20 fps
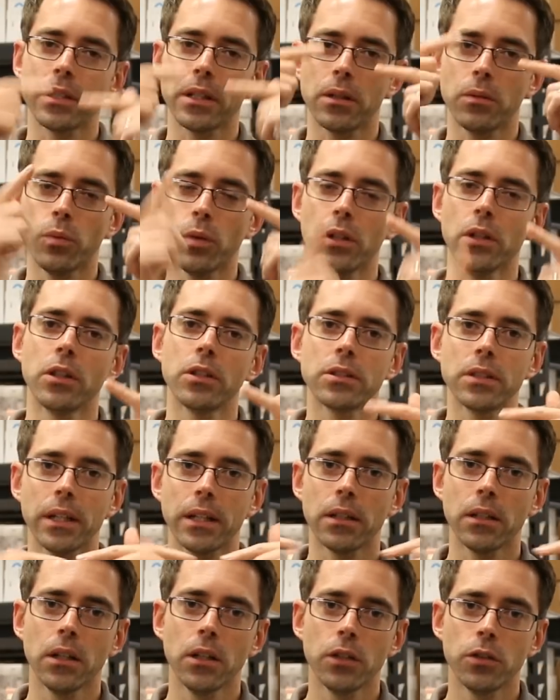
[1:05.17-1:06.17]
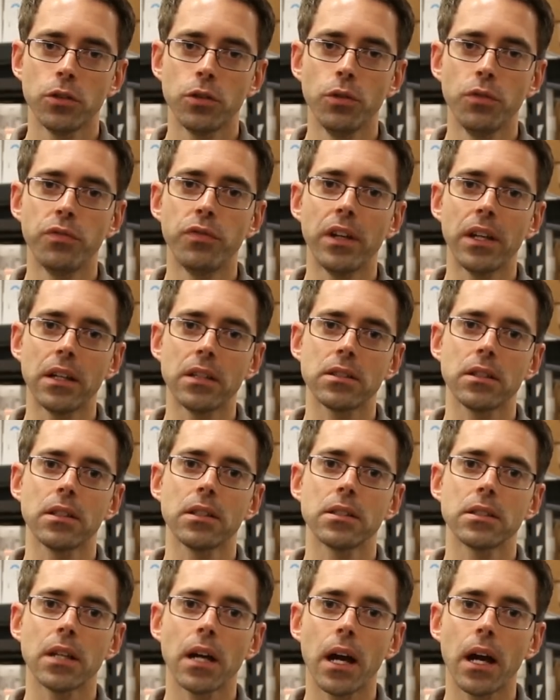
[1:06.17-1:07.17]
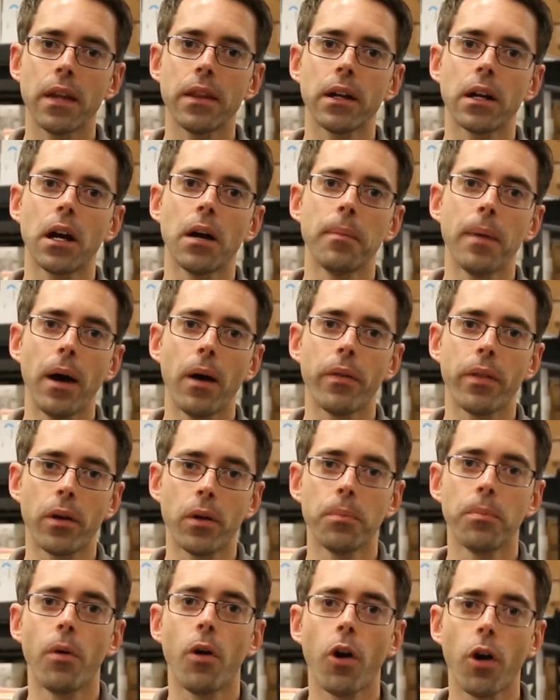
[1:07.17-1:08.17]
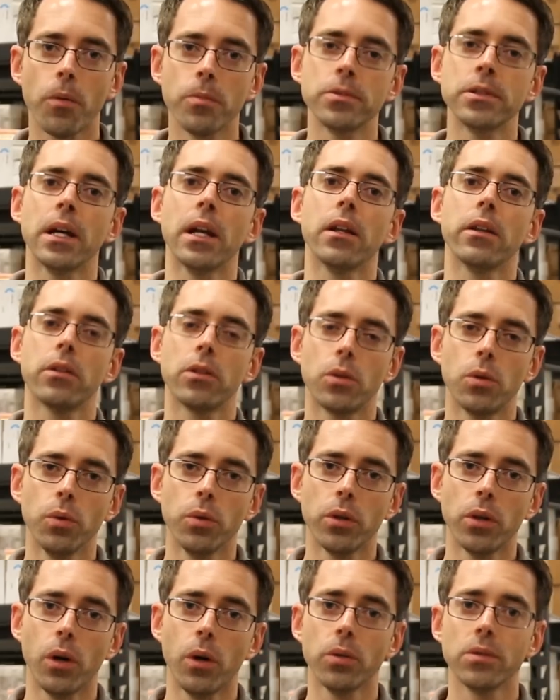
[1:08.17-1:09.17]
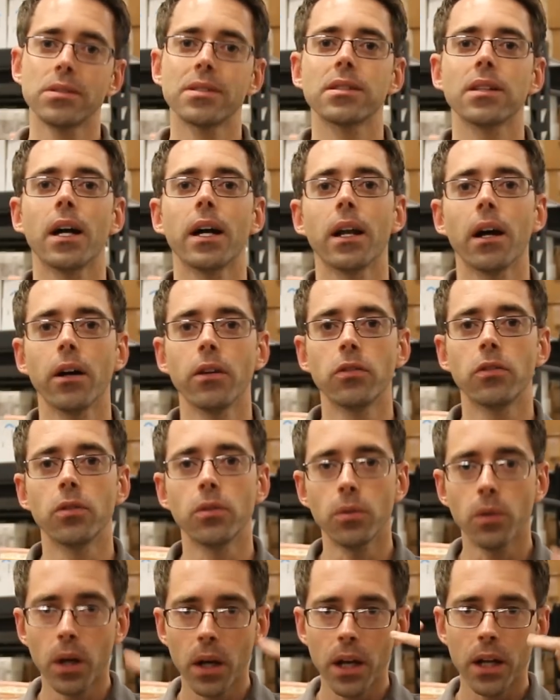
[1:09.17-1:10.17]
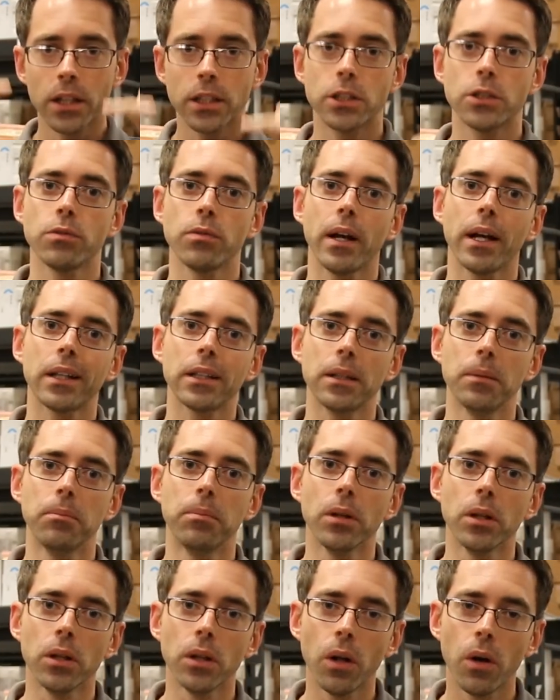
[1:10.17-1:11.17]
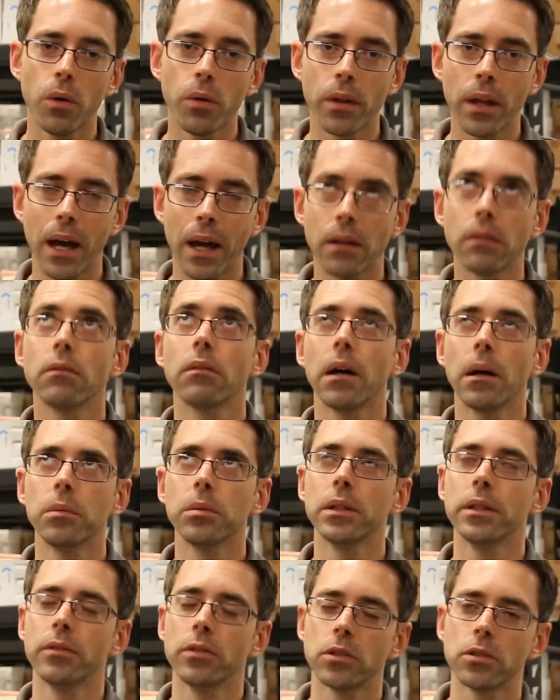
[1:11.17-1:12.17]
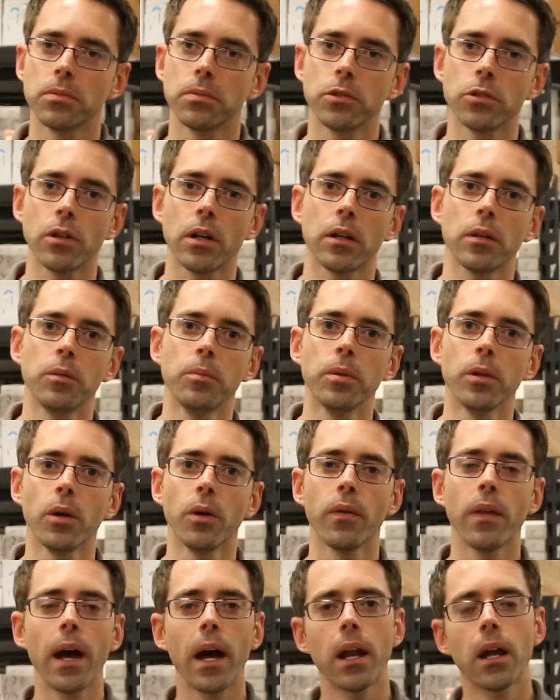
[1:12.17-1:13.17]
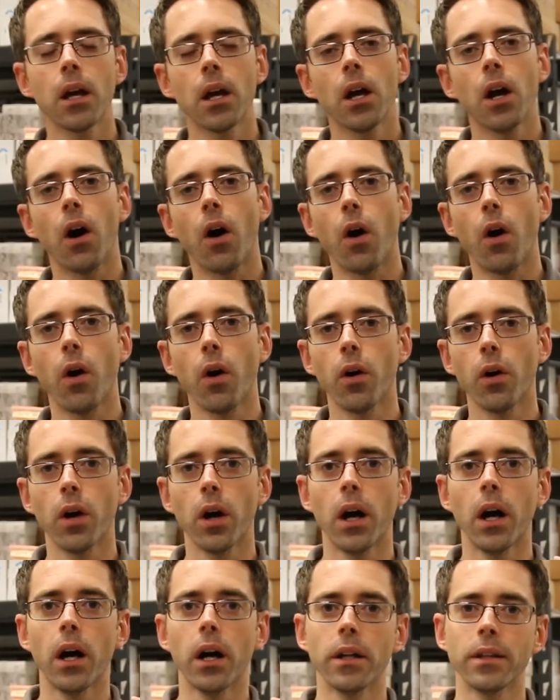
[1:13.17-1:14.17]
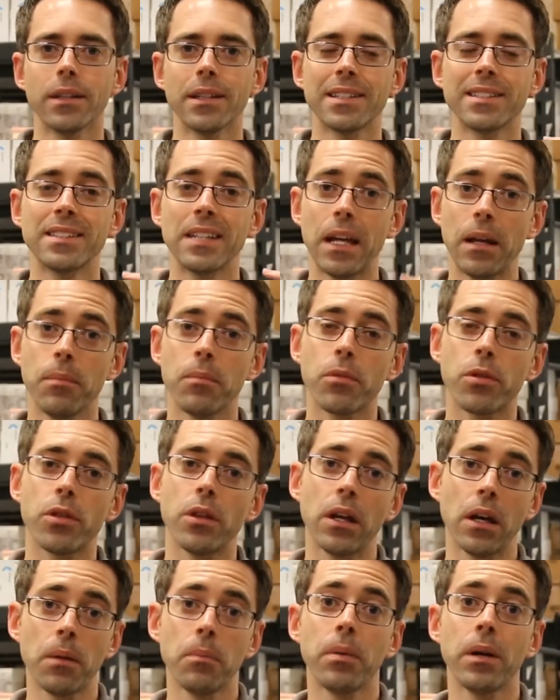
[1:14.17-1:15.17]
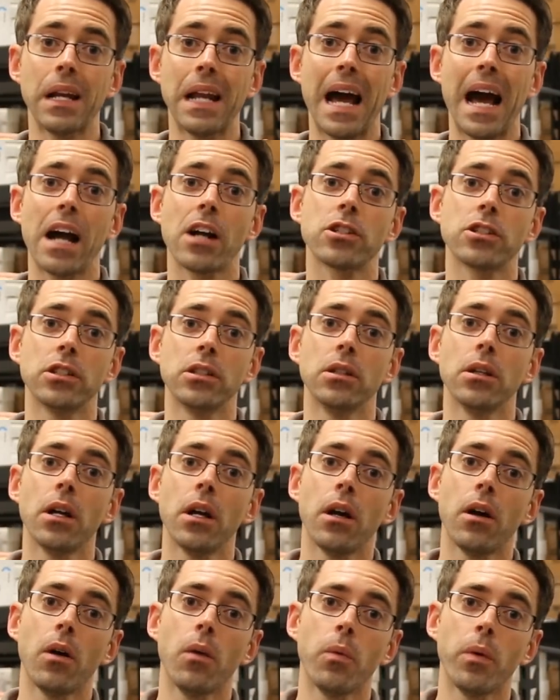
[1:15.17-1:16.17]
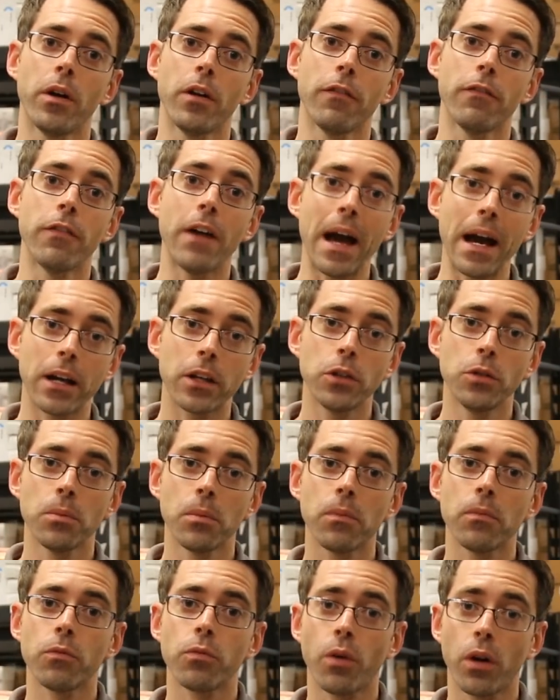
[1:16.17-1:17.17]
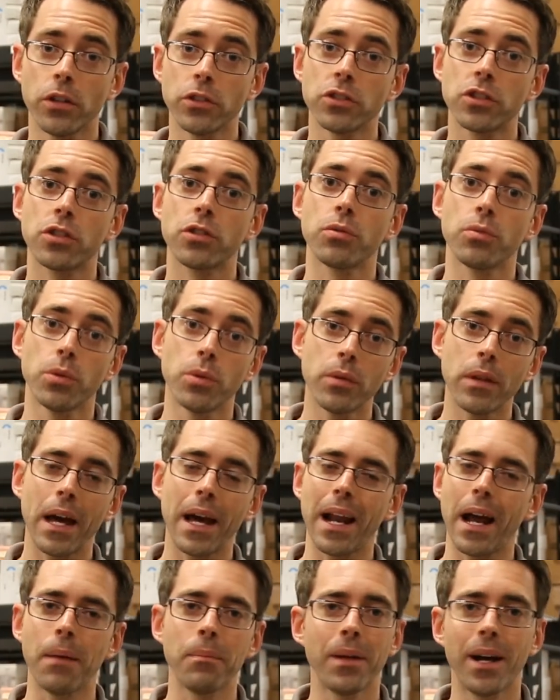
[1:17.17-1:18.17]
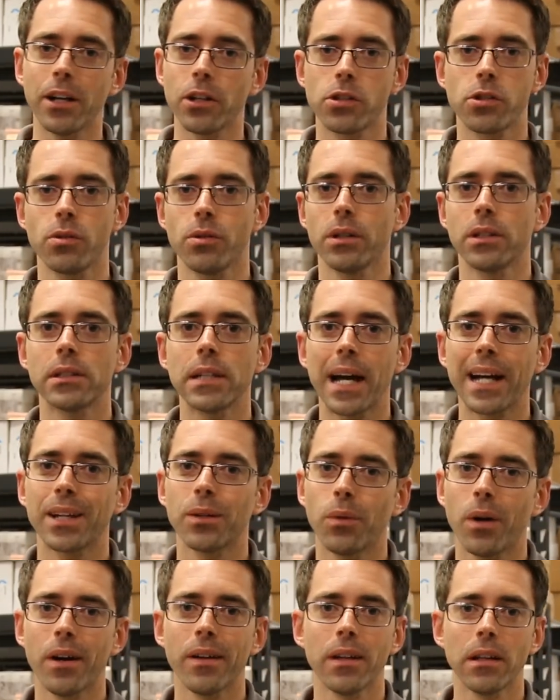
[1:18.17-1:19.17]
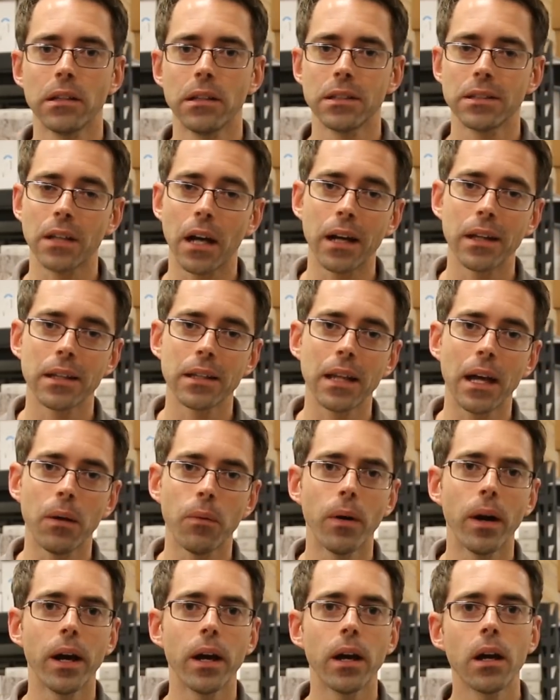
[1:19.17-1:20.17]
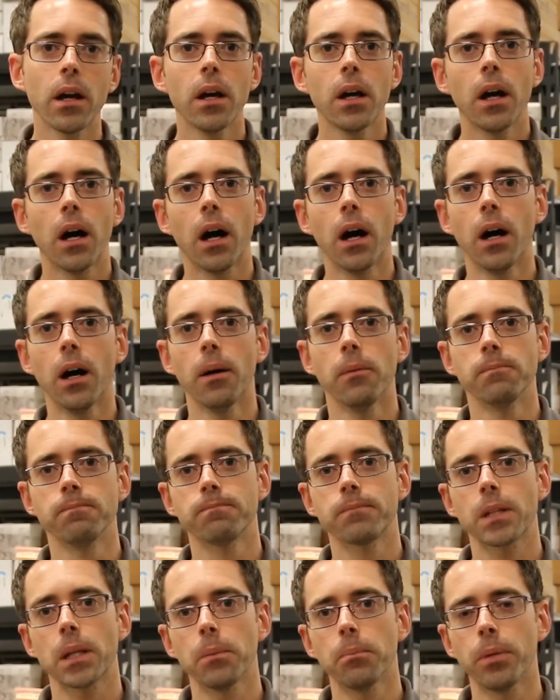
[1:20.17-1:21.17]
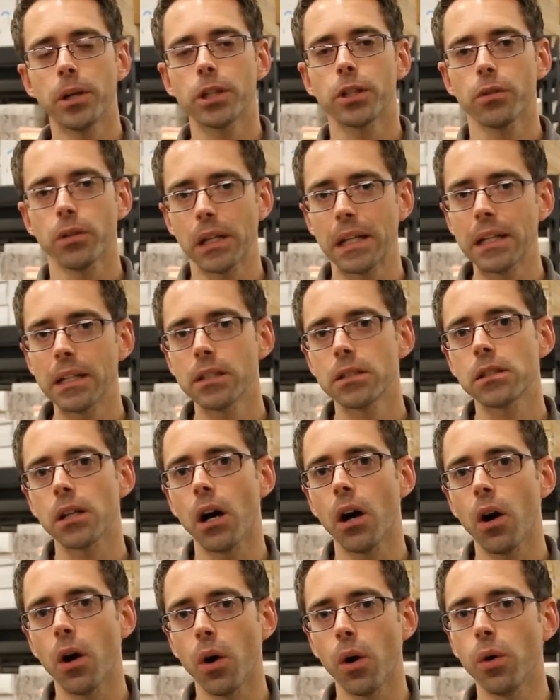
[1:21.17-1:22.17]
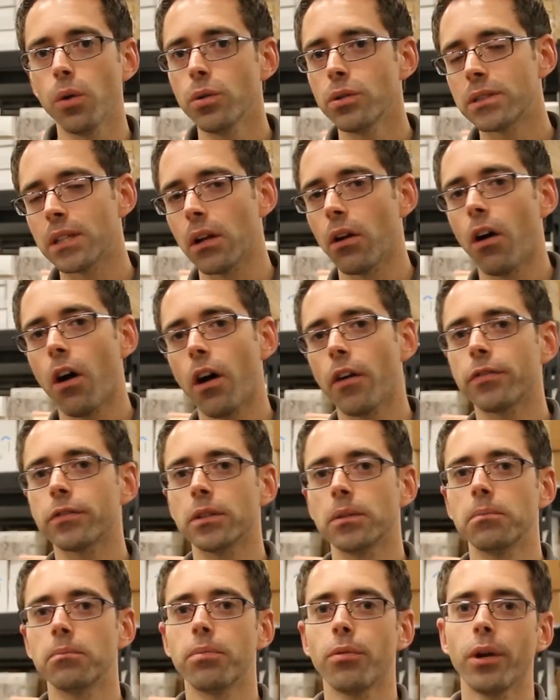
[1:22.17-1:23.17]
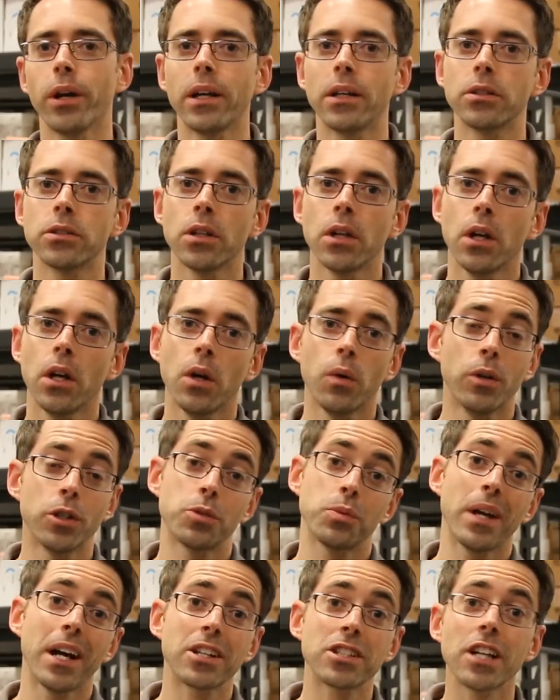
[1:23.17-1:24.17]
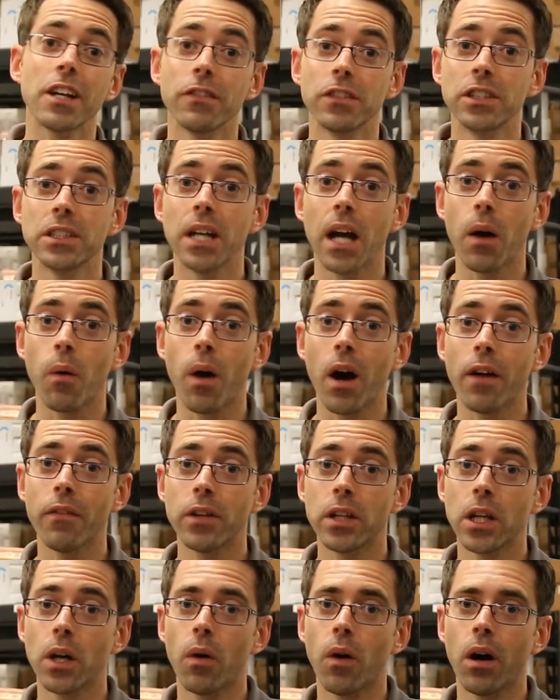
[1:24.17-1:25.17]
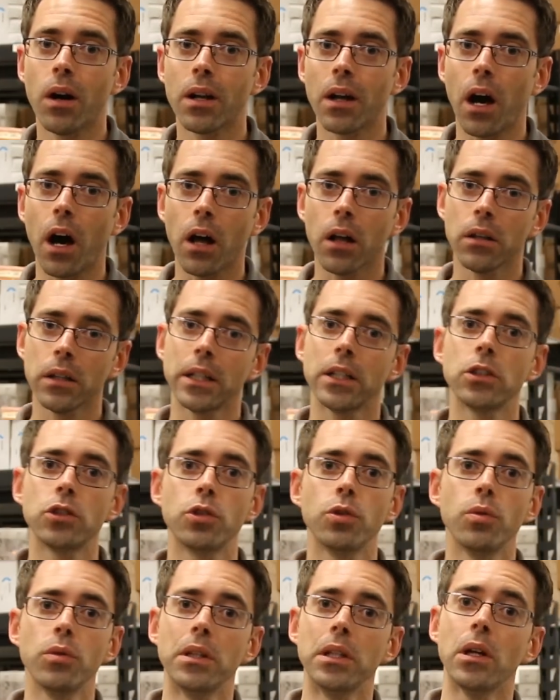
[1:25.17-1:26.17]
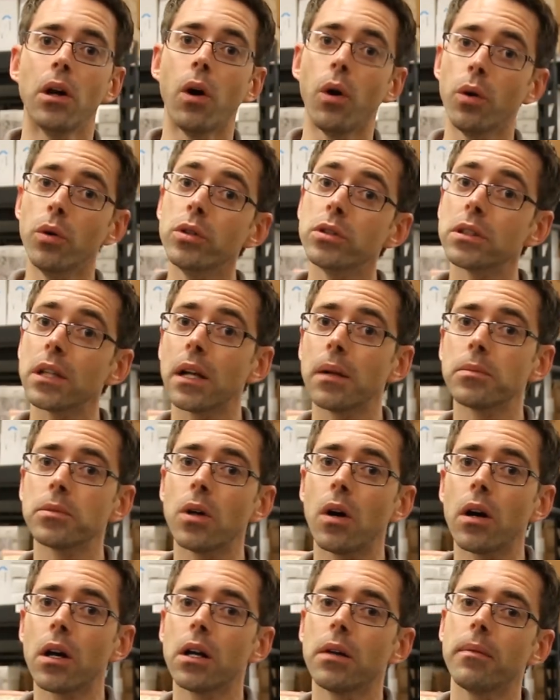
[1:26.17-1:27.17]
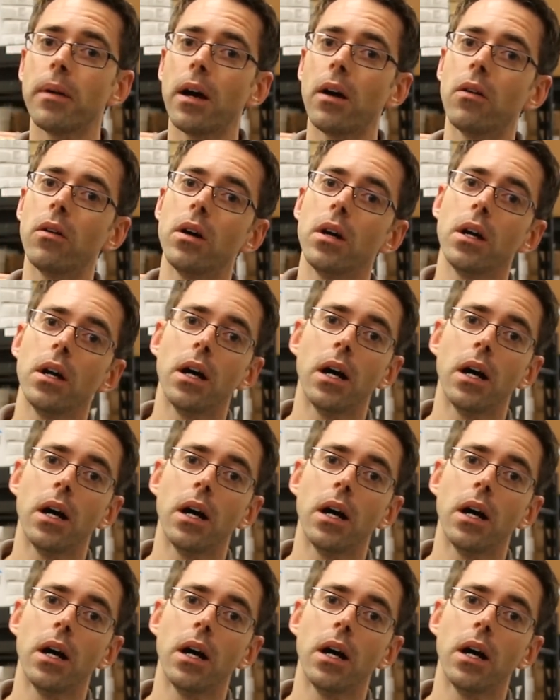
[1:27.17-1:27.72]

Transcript: like what looks like two fittings on the side that come out that are barbed that the coolant hoses slide onto. Directly below that, I believe it's directly below that, are the same thing, but it actually where vacuum runs through that. I'm not sure exactly why they designed it that way, but there is a hose that often breaks, which we actually have a DIY video on. I'll link to the hose that I'm talking about